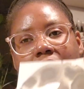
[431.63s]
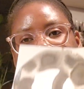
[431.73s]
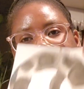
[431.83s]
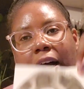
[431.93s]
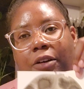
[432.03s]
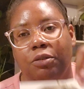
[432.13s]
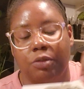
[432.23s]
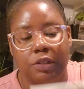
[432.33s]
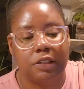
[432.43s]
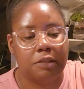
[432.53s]
and
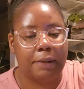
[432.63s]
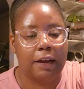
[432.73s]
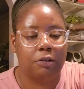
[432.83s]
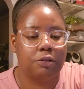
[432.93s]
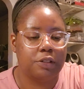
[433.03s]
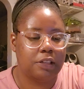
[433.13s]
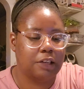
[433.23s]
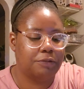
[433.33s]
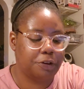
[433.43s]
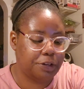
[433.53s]
spirals. The spirals
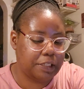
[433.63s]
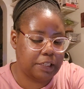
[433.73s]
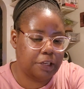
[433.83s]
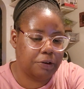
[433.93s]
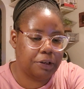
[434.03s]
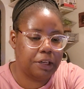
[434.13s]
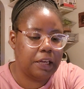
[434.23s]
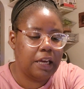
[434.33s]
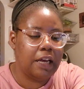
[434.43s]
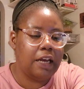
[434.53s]
like a very sacred
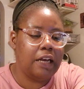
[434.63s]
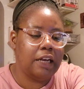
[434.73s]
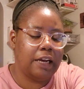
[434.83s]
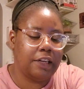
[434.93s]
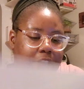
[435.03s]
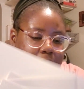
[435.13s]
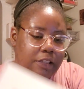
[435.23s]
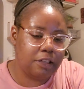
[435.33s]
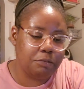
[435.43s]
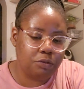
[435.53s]
kind of like
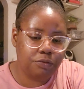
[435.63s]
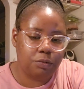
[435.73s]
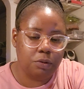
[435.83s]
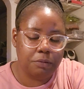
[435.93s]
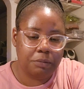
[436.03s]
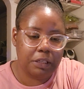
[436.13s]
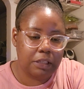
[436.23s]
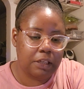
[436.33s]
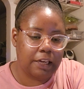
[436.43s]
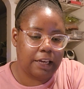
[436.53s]
symbol for
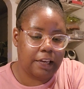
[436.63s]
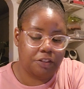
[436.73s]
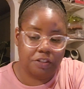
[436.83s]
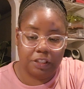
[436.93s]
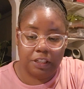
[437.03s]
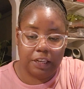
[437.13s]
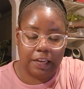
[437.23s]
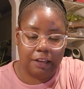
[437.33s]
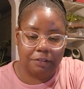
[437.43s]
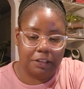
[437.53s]
me. I actually
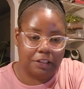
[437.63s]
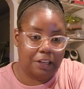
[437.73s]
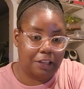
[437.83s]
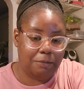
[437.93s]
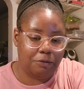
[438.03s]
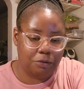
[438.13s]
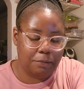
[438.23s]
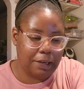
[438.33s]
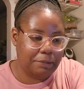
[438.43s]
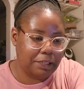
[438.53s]
have a name for
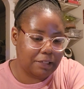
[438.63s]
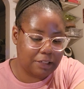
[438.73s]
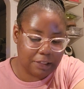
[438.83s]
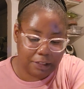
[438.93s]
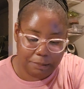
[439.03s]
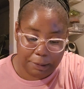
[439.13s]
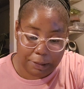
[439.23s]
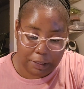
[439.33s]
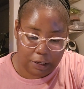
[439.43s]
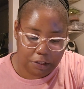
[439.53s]
my business, my
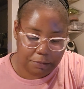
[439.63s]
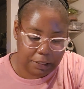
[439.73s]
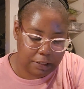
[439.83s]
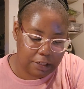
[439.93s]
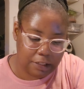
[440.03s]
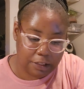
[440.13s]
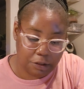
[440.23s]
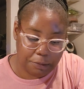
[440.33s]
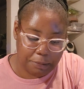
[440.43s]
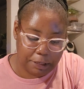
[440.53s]
massage business. That's
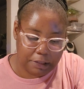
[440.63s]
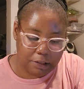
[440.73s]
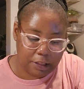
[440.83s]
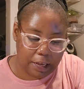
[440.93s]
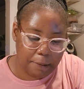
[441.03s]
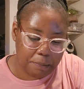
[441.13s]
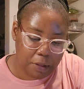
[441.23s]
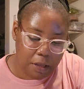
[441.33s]
going to be based on that.